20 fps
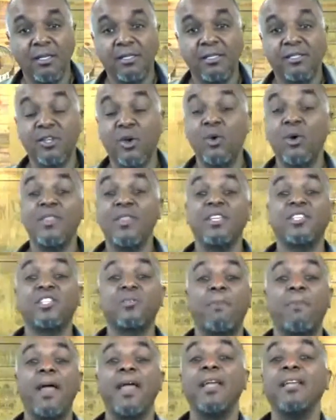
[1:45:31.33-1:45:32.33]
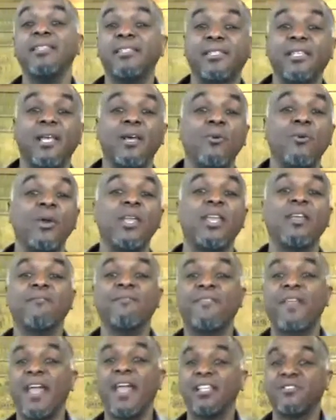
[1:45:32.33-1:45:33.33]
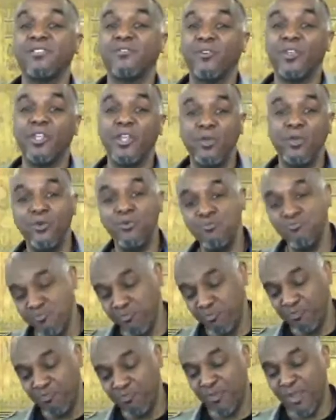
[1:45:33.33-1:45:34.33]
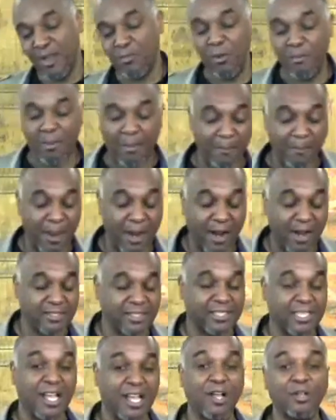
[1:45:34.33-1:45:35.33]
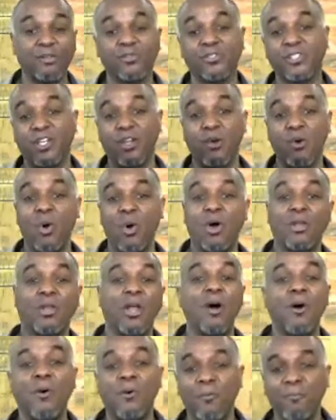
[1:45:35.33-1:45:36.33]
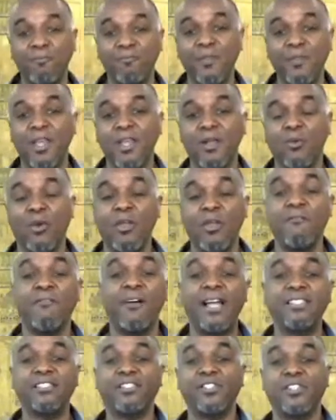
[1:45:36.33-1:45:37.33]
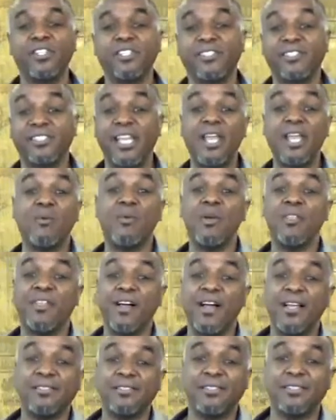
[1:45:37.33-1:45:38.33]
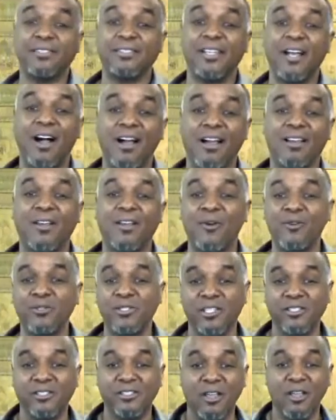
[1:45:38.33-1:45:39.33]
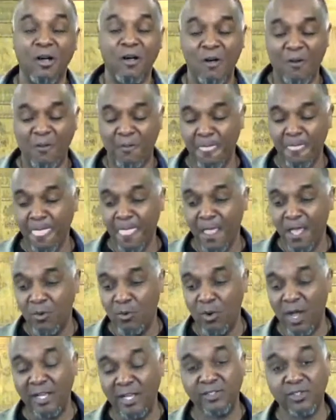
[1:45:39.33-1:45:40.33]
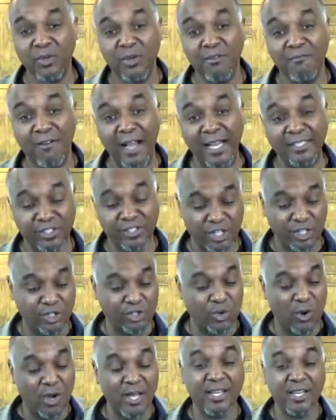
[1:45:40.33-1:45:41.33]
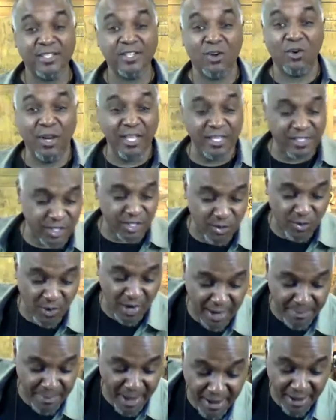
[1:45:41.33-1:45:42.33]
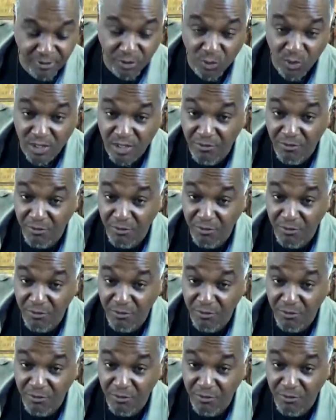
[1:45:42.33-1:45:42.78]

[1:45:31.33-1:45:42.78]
So in this space, we give thanks for you. We prepare ourselves to go on home. We invite you to sing with us, our closing song. We also invite you to join us on Instagram afterwards.